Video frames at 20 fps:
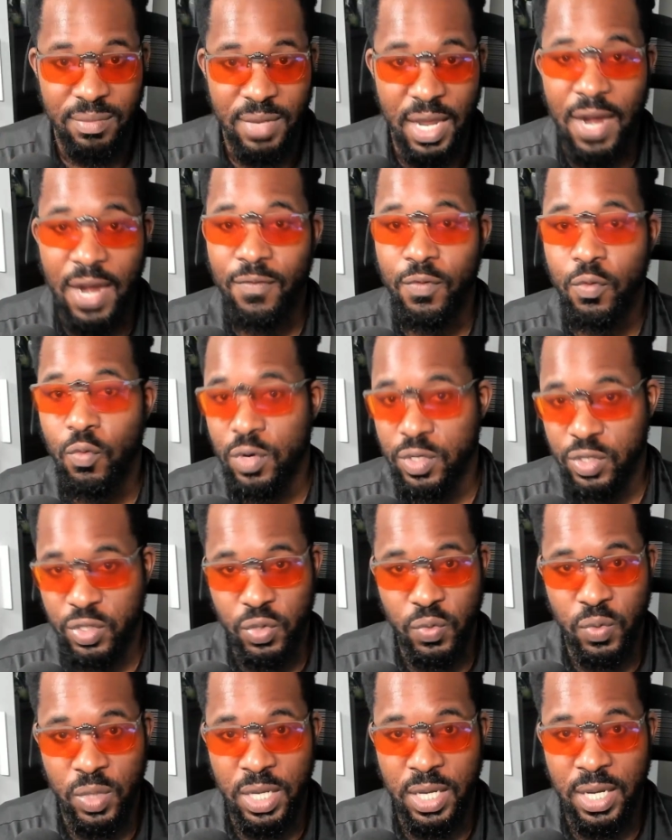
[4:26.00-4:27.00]
Everyone's
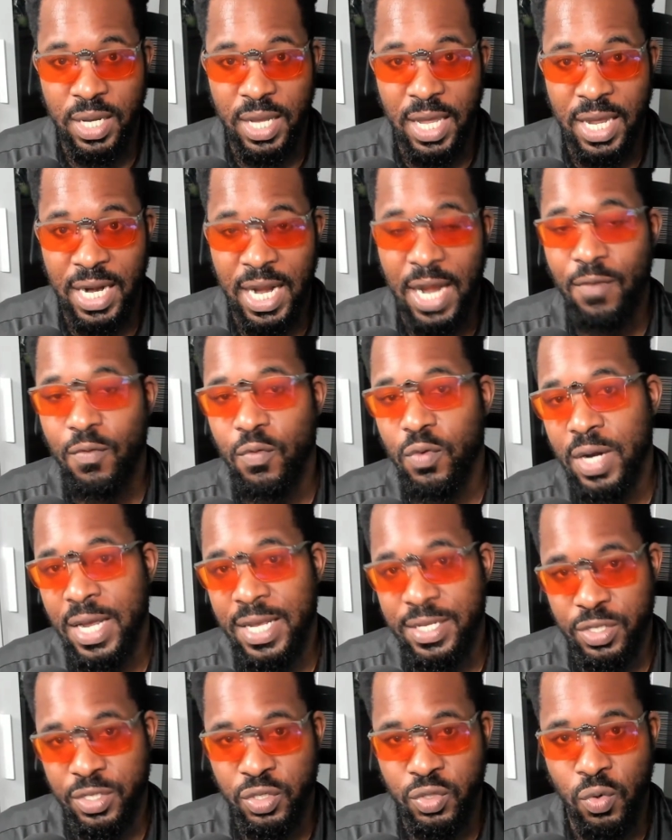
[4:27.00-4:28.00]
unique, everyone
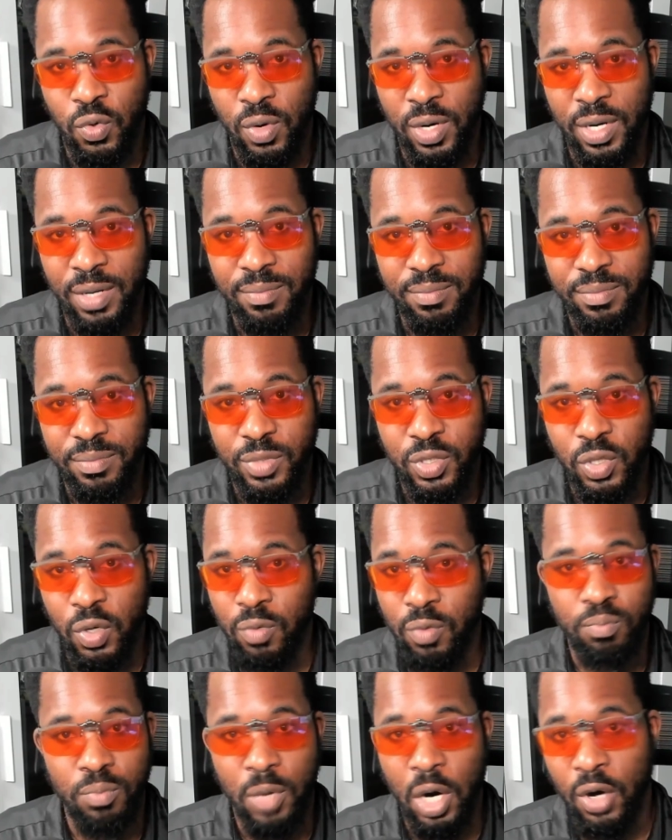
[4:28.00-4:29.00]
has a story.
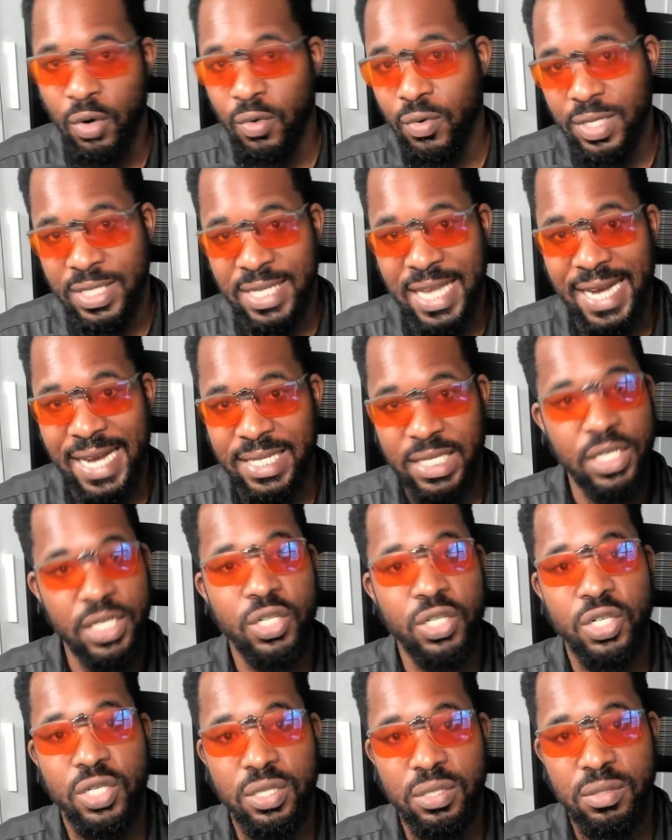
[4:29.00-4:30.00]
So are you a
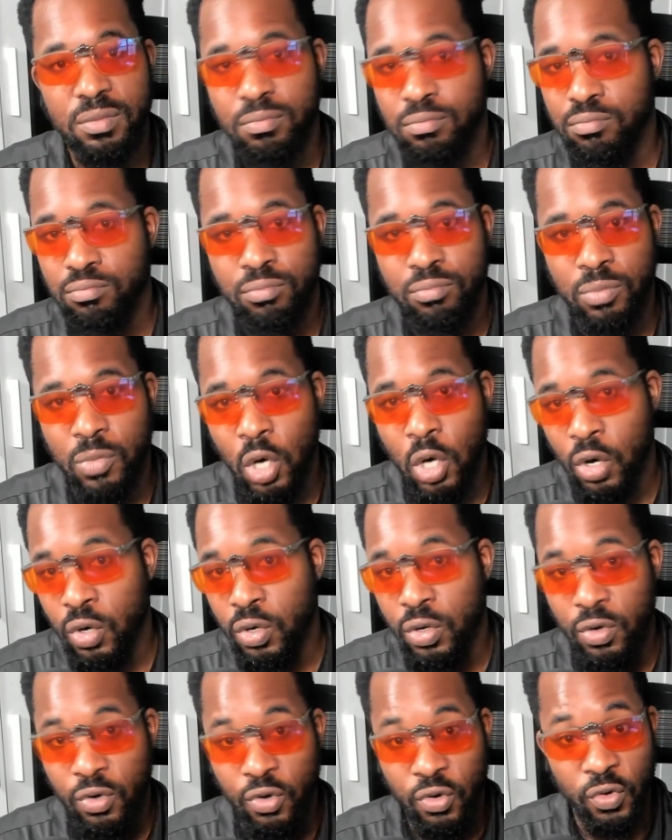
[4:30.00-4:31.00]
tactician? Are
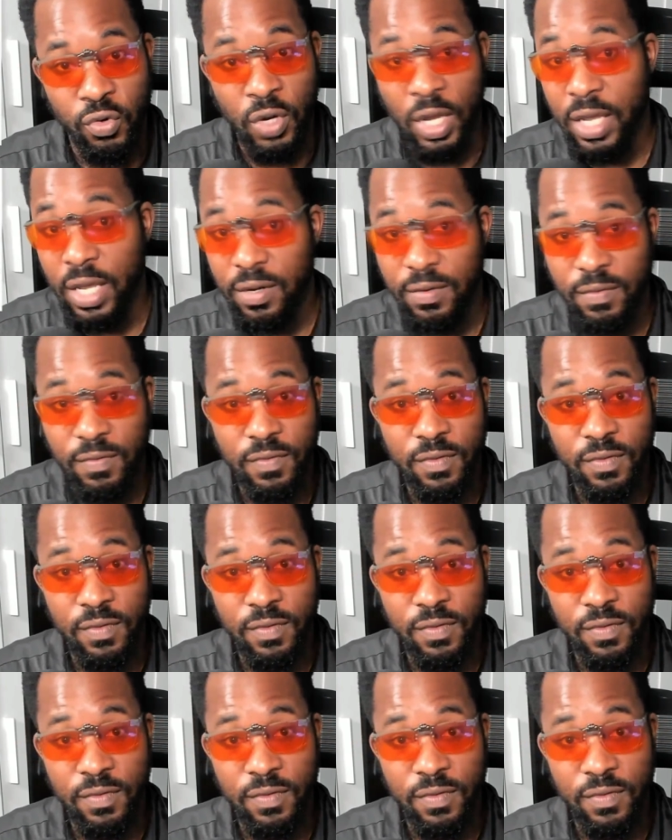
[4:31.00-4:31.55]
you a creative,